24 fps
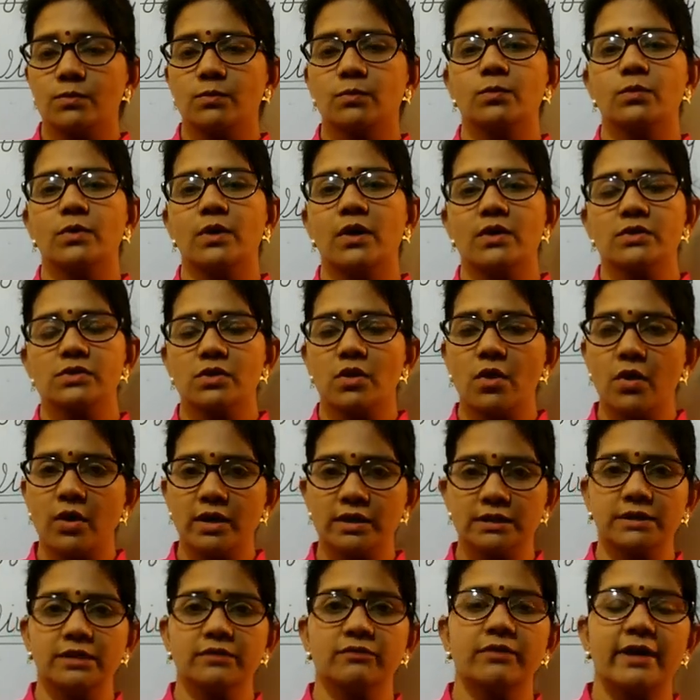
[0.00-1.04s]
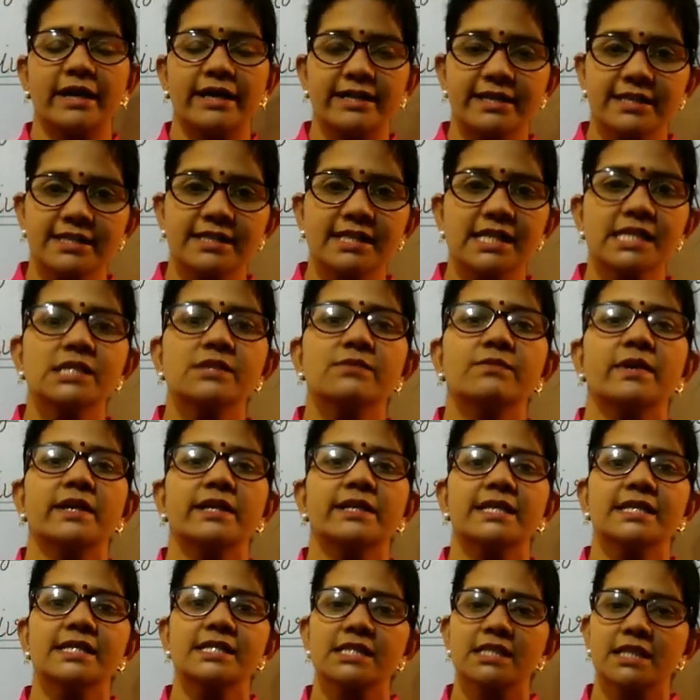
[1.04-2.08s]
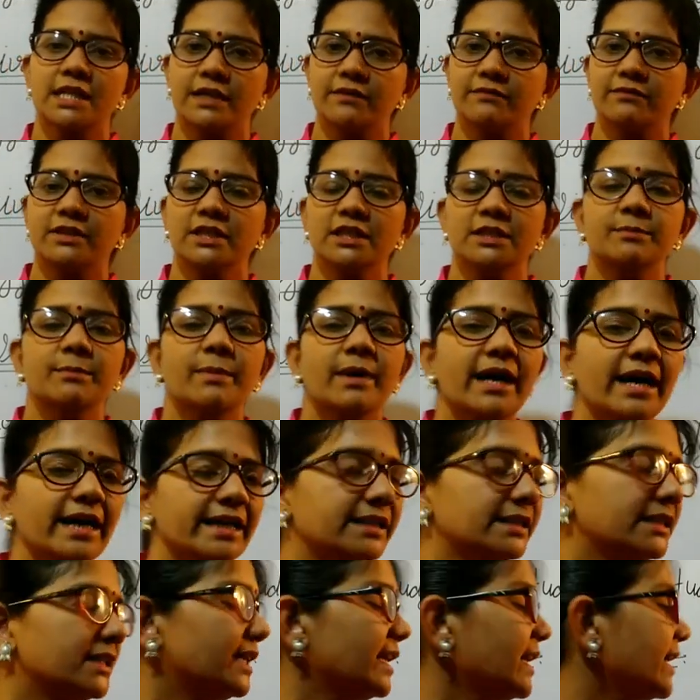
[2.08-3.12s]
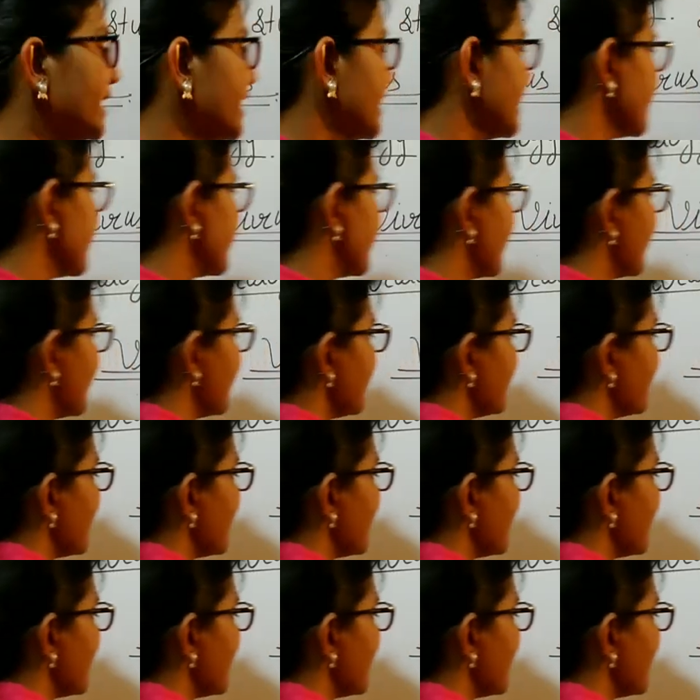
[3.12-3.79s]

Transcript: was, or the viruses were discovered by the D.